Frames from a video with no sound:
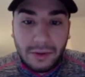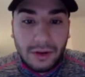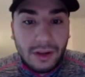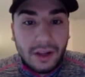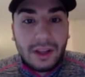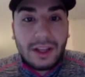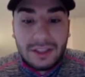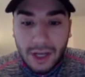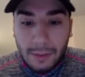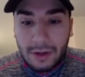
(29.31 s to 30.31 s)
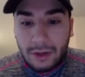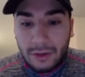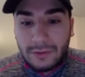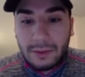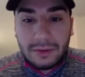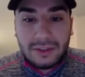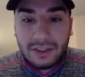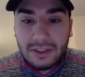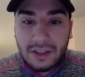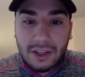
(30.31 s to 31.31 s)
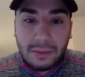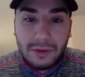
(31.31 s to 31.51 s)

But it's coming on November 16th.